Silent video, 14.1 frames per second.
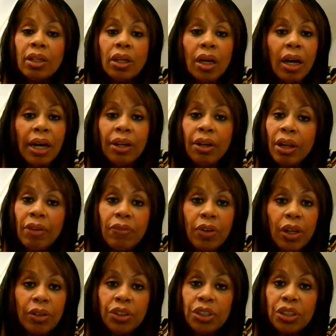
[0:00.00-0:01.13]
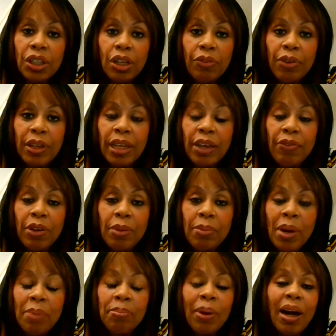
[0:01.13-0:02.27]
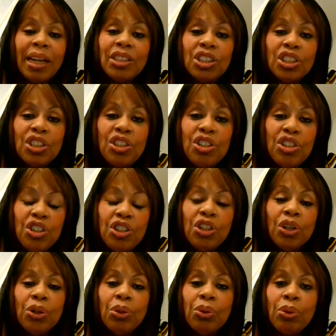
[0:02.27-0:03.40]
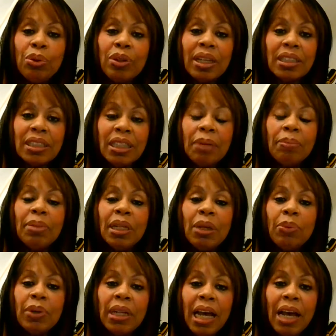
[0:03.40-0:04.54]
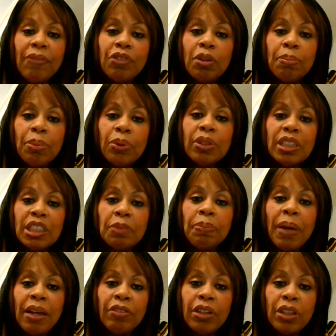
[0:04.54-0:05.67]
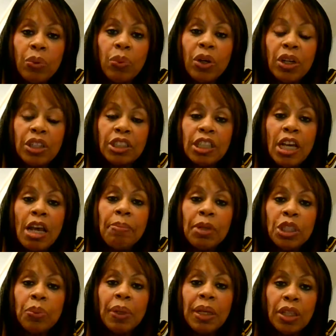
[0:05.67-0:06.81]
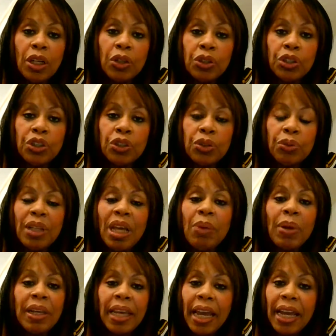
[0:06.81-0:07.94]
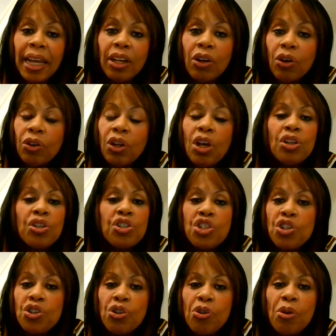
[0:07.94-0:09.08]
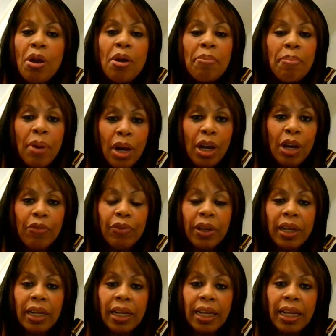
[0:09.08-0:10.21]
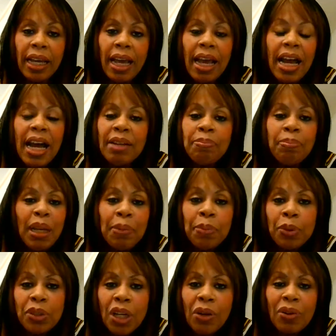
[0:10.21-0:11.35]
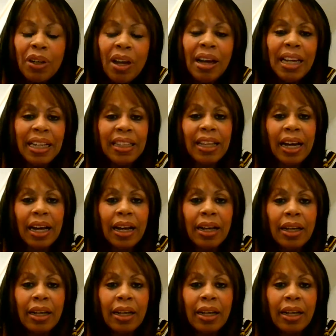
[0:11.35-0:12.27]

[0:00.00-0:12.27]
I don't even know if she's going to forgive him. But I just knew that somebody would have to put the spanner in the works between those two. They were getting on too perfectly. And people don't like that.